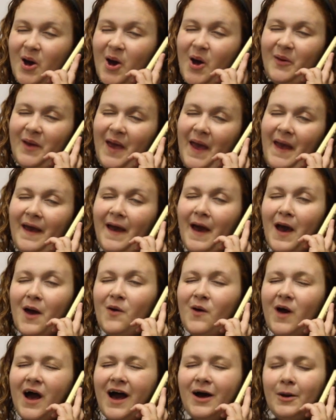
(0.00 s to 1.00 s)
Okay.
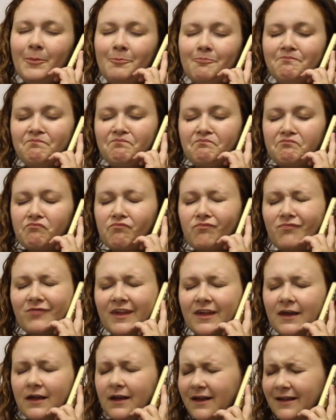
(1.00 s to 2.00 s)
Um,
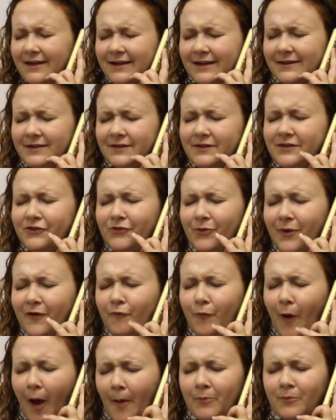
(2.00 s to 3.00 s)
did you
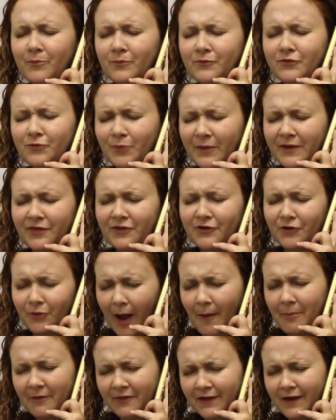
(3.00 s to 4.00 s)
have problems with
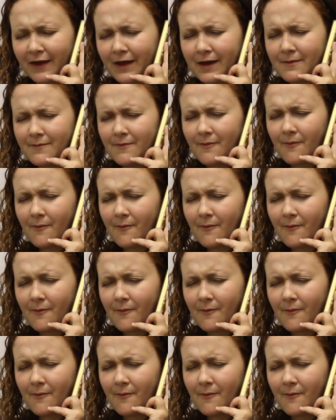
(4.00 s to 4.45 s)
neuropathy?